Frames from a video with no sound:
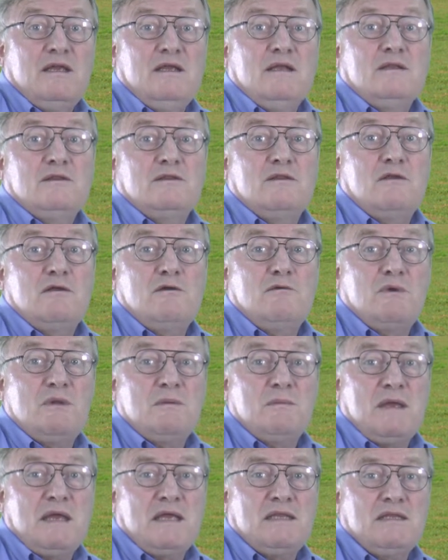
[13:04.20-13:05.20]
The
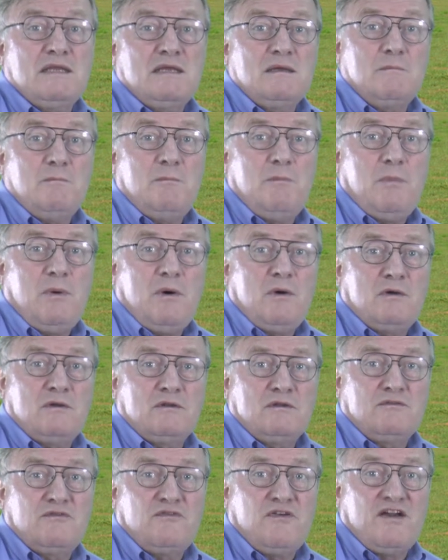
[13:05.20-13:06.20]
remaining
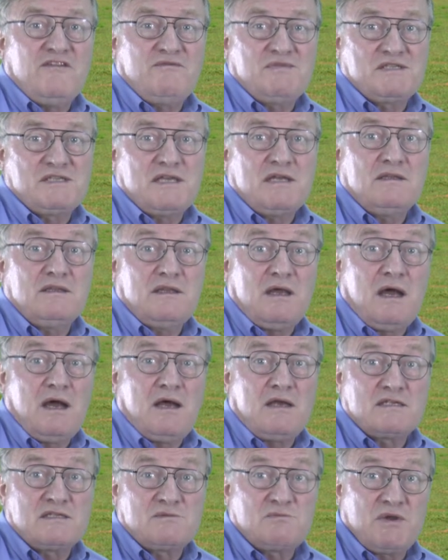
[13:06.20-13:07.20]
0.5%
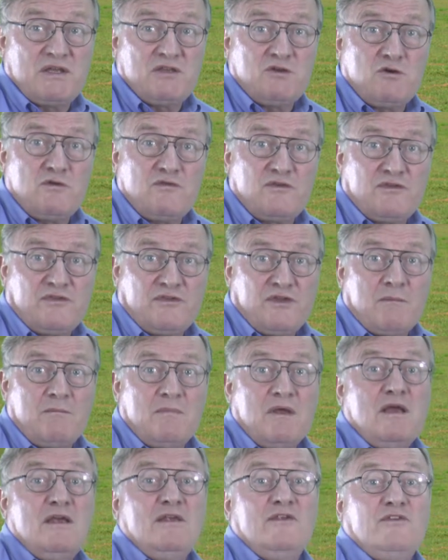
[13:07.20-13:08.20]
are spread over
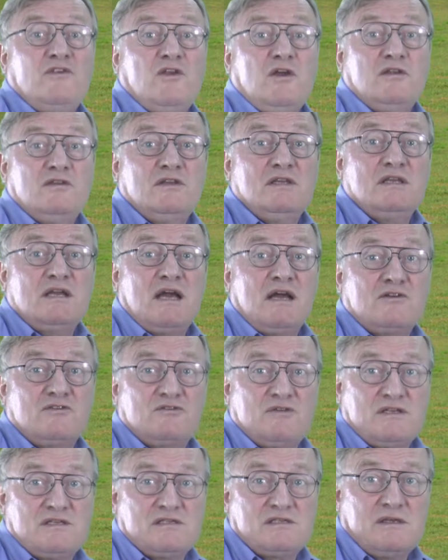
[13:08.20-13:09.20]
some 13
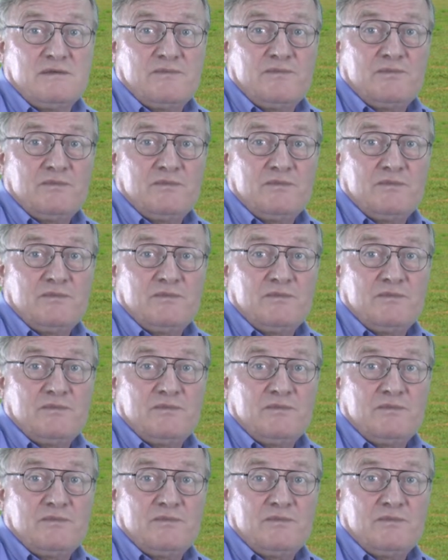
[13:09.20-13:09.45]
countries.